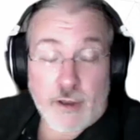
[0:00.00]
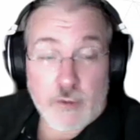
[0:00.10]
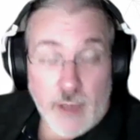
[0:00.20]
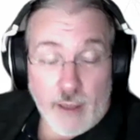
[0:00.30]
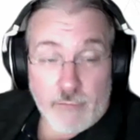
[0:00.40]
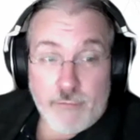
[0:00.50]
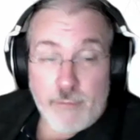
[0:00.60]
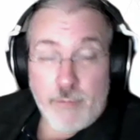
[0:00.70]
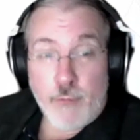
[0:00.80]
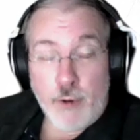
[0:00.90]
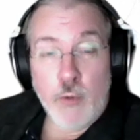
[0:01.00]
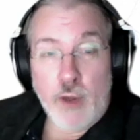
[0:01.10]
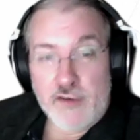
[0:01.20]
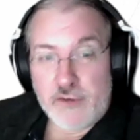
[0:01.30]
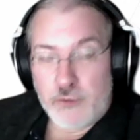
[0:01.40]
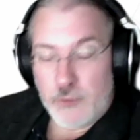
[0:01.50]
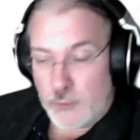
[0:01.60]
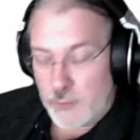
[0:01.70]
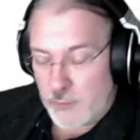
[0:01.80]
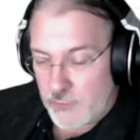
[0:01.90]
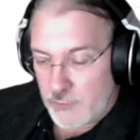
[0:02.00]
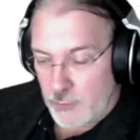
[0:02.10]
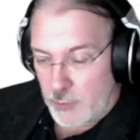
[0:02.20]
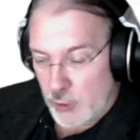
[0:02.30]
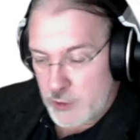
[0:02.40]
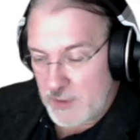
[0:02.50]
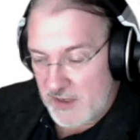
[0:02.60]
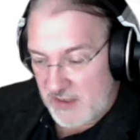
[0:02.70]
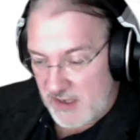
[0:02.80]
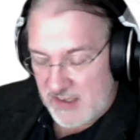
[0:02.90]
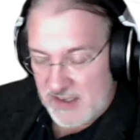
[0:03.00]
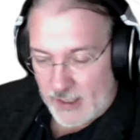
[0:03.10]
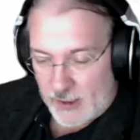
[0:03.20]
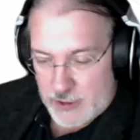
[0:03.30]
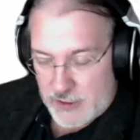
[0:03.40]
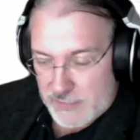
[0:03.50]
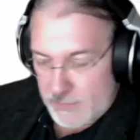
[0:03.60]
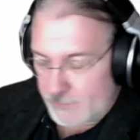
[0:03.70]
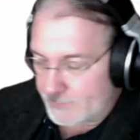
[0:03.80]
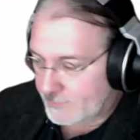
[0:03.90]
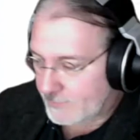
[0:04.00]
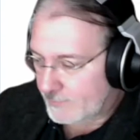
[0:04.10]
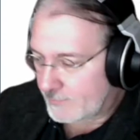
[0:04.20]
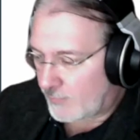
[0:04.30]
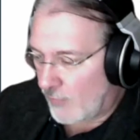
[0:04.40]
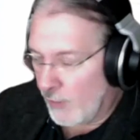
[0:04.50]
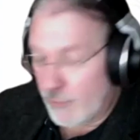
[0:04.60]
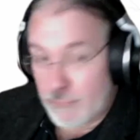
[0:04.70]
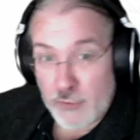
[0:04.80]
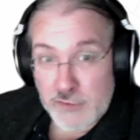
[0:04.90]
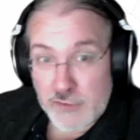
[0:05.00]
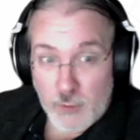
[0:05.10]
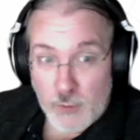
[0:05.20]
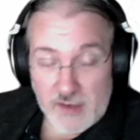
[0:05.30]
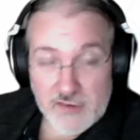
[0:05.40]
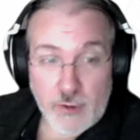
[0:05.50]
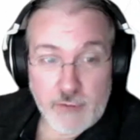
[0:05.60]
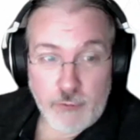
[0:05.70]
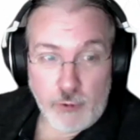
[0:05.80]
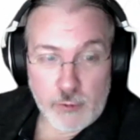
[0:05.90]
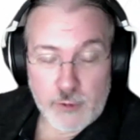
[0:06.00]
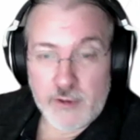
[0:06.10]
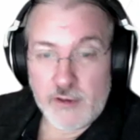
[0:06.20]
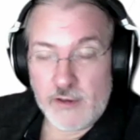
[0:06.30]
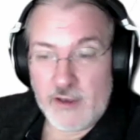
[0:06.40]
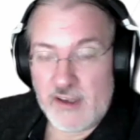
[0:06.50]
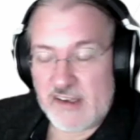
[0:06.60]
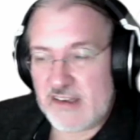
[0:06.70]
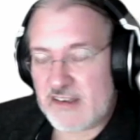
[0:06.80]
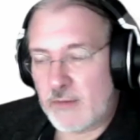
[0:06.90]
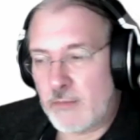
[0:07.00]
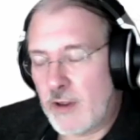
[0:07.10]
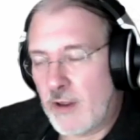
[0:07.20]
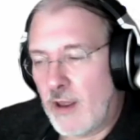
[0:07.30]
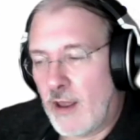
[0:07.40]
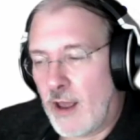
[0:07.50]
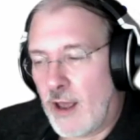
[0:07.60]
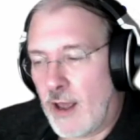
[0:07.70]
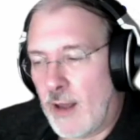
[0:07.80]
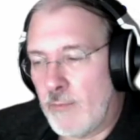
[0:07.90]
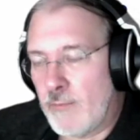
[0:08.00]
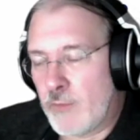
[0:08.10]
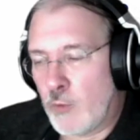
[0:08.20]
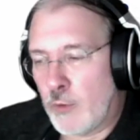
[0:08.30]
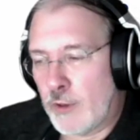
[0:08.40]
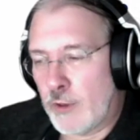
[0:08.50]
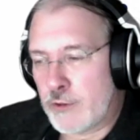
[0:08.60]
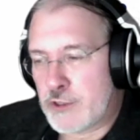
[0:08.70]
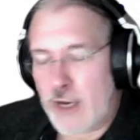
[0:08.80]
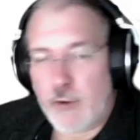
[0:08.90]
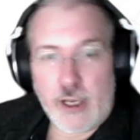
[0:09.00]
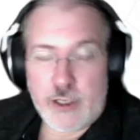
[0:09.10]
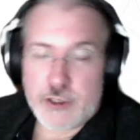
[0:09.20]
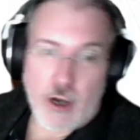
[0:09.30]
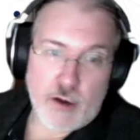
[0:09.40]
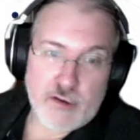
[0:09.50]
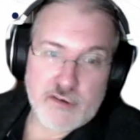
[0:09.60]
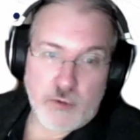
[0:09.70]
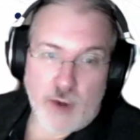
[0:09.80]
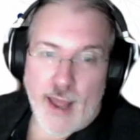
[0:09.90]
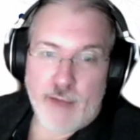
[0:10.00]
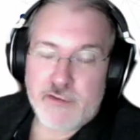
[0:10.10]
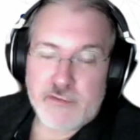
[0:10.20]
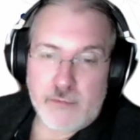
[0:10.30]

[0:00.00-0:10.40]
we have three ways to approach business intelligence. The first is quite straightforward. The system will generate charts, graphs,